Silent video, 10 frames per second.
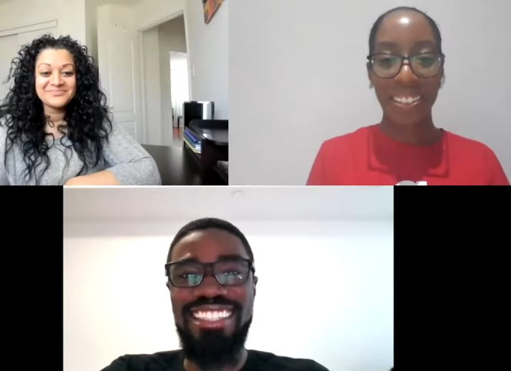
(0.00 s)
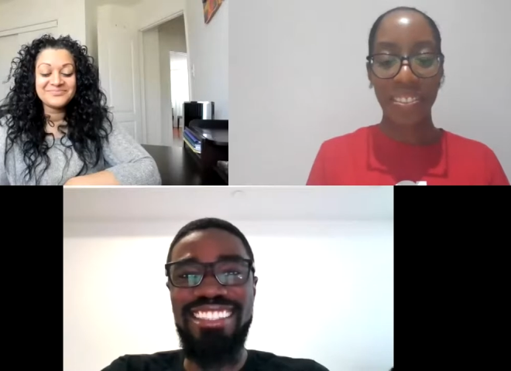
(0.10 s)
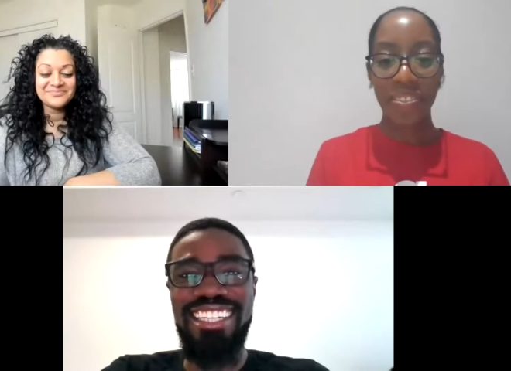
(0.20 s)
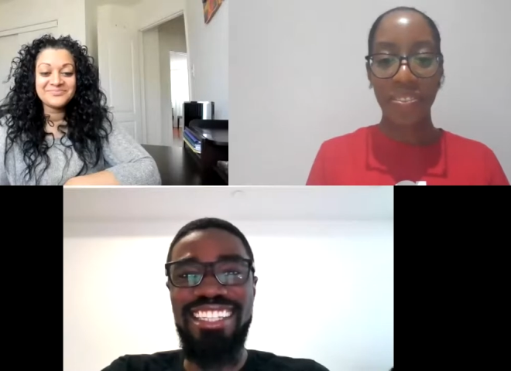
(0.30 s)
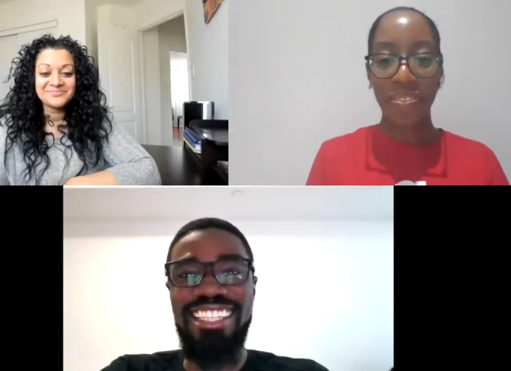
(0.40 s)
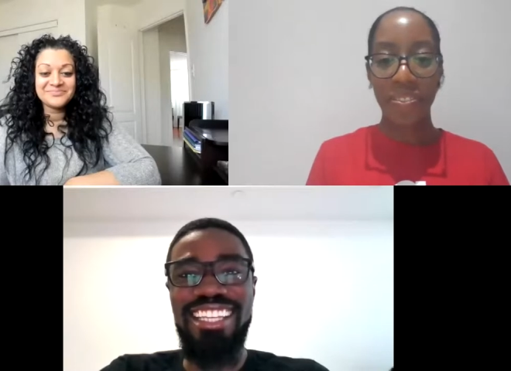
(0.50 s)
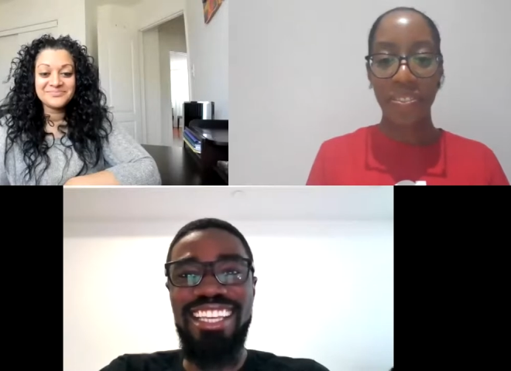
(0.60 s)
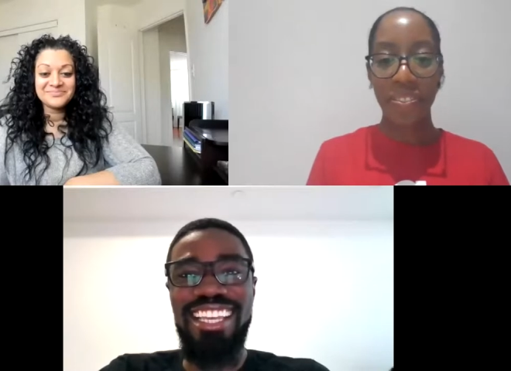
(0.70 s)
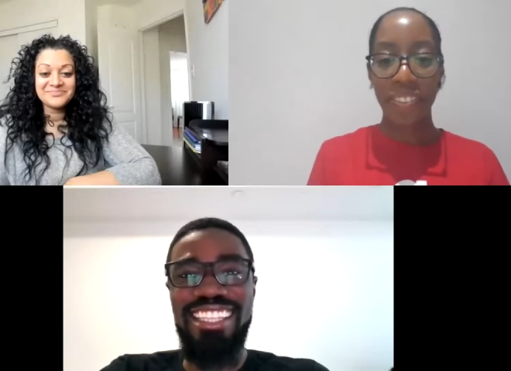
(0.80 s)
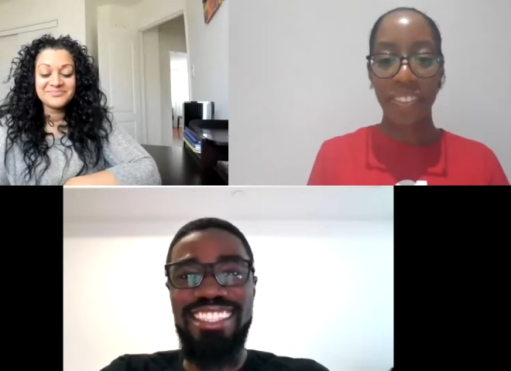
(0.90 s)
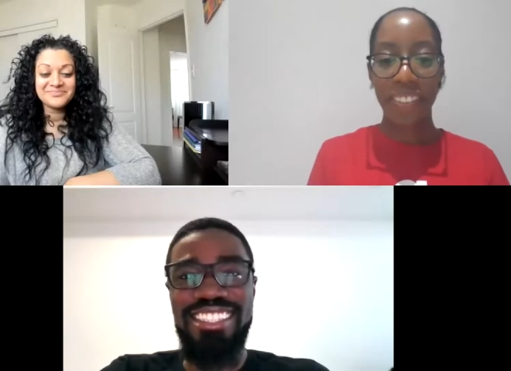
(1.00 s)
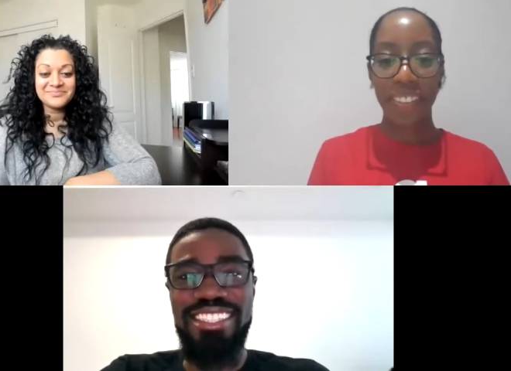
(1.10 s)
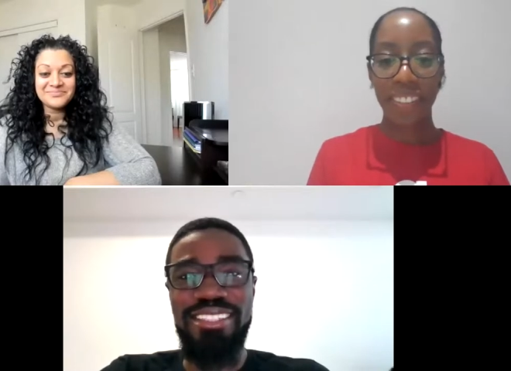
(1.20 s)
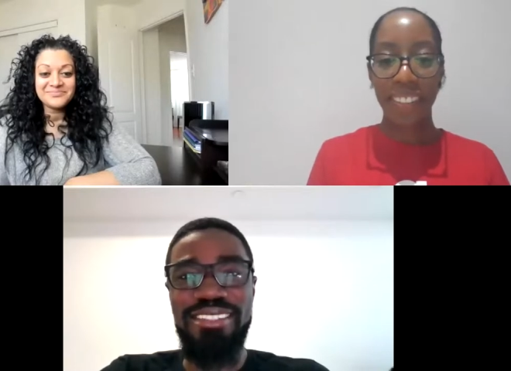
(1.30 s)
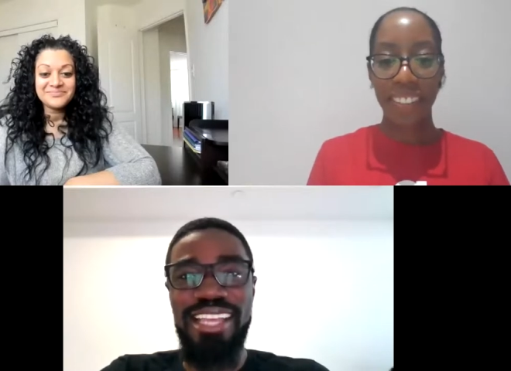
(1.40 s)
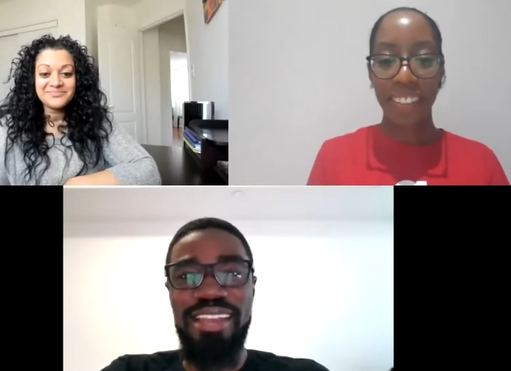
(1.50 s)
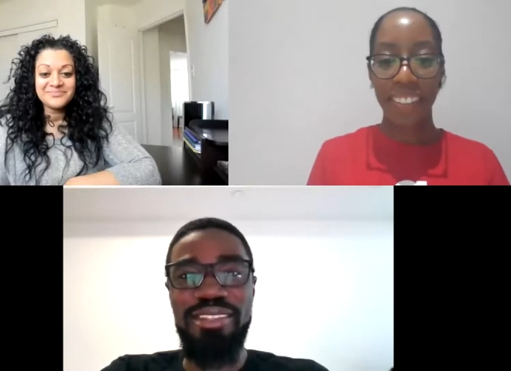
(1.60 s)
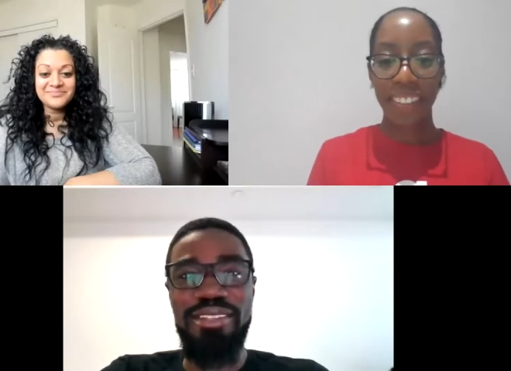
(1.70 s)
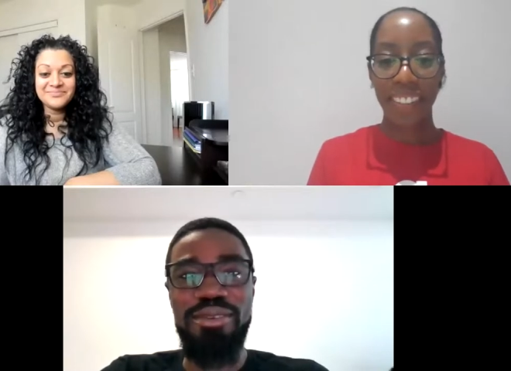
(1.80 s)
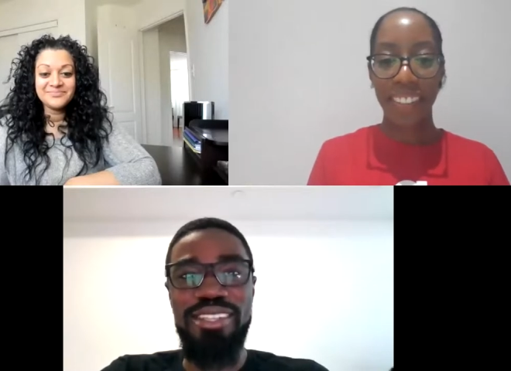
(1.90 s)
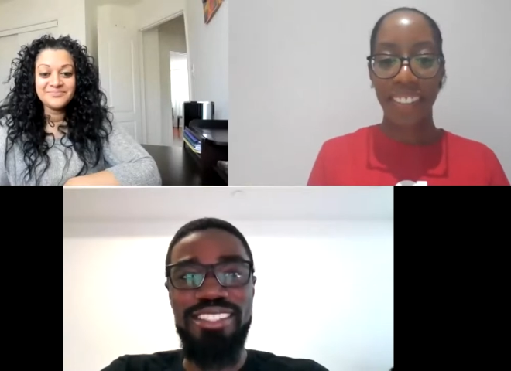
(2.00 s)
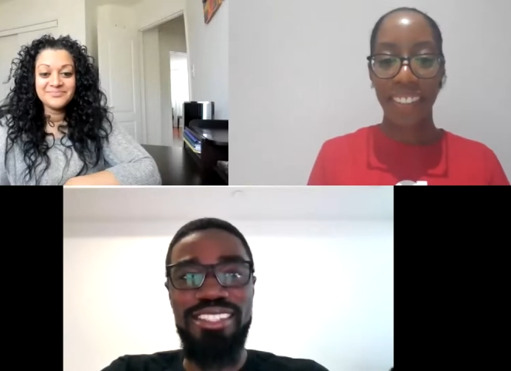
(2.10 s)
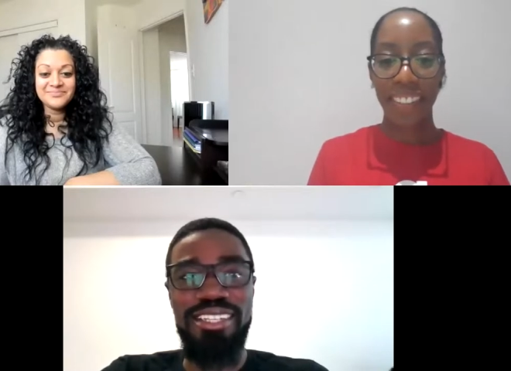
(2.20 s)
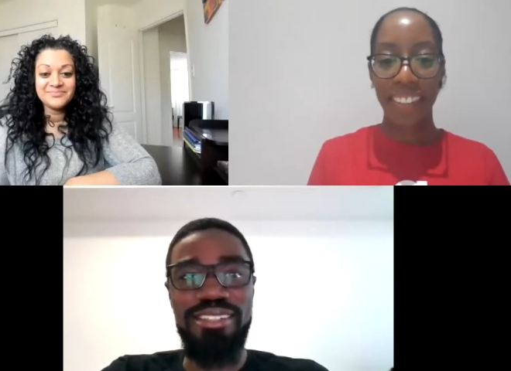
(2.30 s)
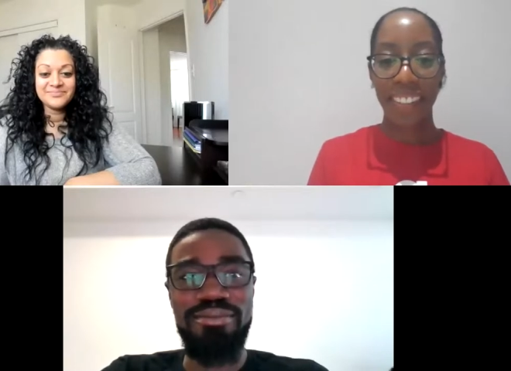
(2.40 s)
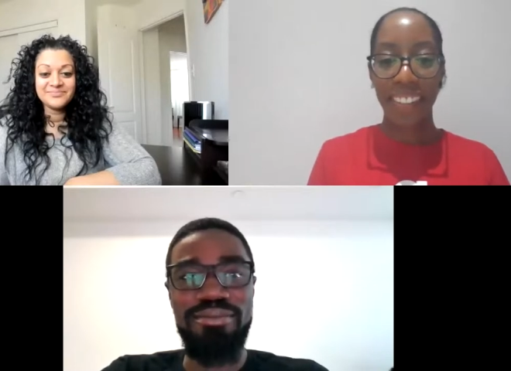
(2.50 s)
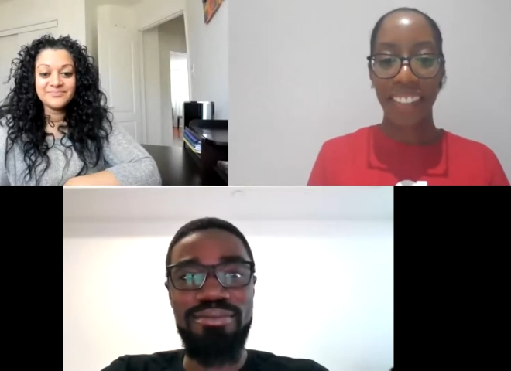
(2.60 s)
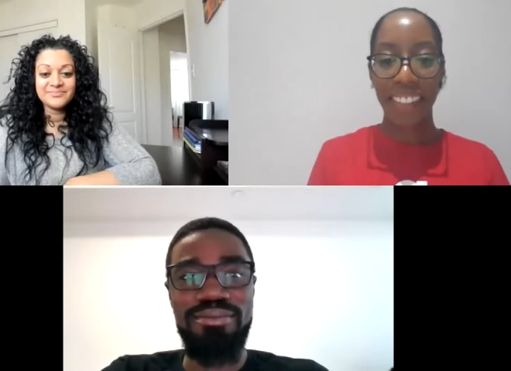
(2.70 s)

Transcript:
Speaker 1: All right. And so I have another question here,